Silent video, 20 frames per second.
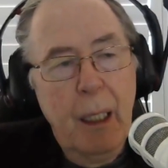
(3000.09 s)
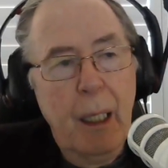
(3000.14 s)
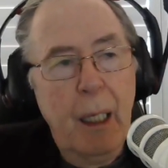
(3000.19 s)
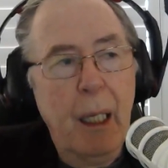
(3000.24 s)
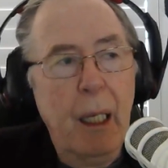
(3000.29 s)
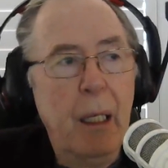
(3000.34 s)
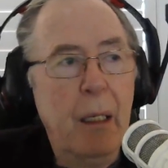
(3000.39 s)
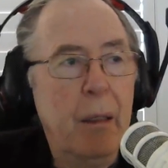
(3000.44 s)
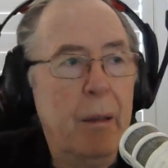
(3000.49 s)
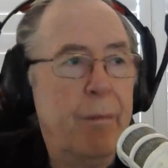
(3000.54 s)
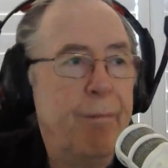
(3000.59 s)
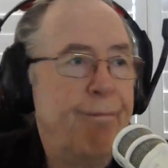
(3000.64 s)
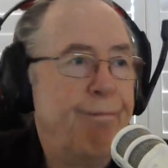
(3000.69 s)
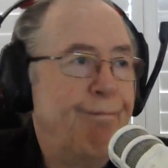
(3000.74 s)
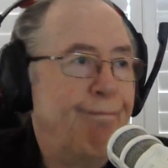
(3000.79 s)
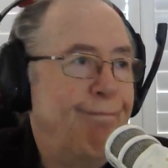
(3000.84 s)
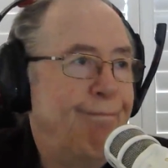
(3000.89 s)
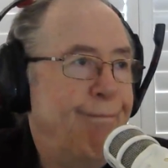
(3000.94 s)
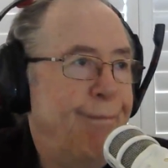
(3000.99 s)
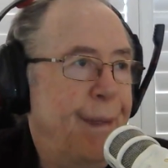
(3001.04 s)
And
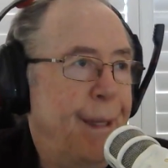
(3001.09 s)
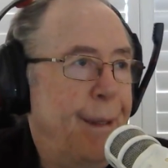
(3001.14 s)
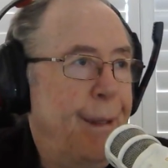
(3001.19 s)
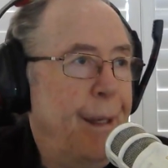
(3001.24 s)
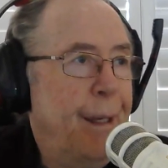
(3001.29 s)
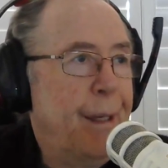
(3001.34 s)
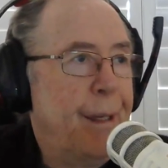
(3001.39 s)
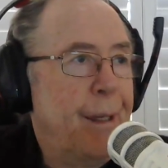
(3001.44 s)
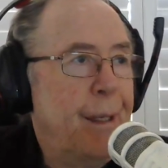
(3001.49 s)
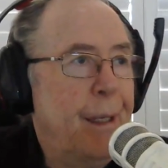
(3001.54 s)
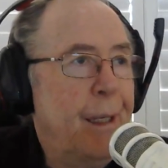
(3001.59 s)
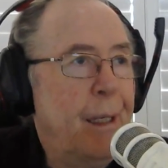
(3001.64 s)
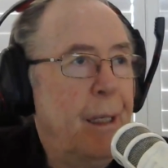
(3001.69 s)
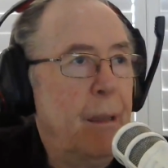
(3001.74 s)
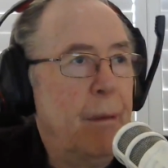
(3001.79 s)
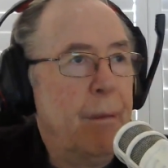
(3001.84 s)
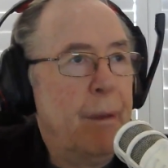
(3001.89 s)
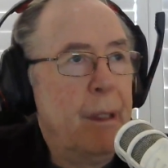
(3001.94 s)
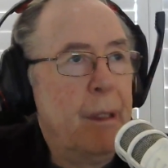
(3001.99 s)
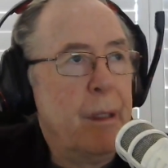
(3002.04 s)

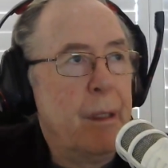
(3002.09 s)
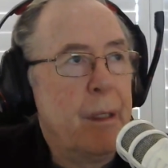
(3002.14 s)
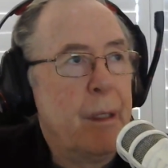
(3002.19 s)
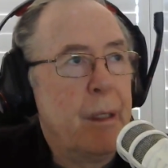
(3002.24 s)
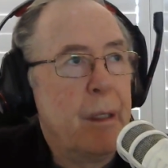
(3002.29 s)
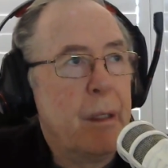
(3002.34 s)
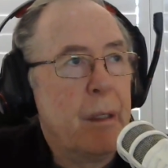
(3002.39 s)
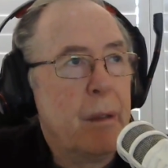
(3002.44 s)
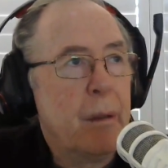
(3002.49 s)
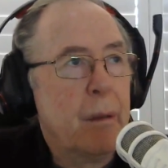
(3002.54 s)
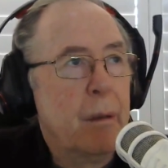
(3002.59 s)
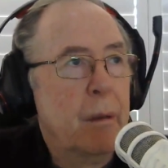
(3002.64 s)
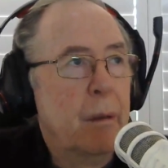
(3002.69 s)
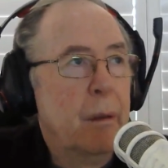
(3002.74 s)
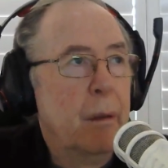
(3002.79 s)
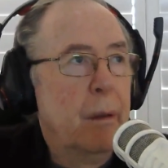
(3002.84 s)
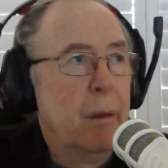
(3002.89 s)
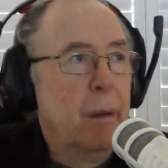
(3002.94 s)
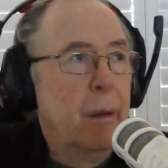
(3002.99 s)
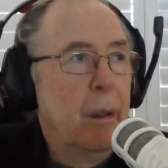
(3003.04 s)
okay, these,
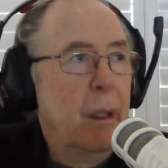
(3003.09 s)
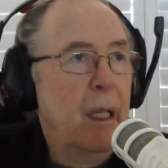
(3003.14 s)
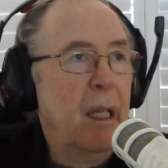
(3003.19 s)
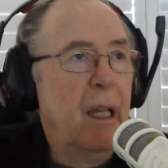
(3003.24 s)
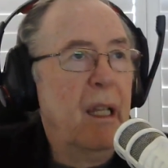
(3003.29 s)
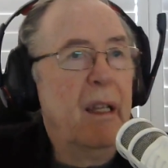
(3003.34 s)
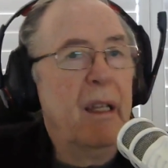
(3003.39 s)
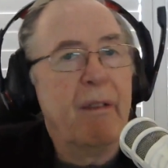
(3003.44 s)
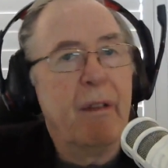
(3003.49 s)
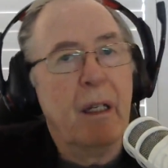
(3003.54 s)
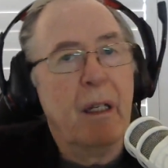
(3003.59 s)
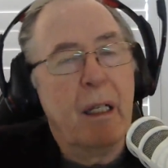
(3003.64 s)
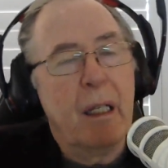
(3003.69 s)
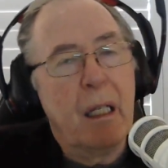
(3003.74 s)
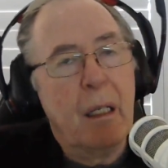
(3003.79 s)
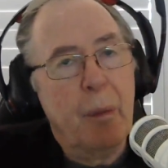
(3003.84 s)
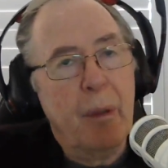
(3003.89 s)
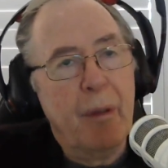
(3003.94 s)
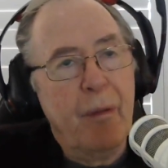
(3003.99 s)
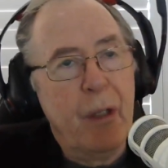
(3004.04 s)
yeah, they've got a
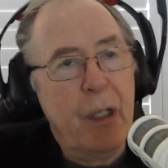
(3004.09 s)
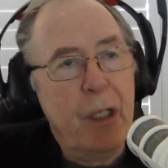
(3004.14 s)
couple of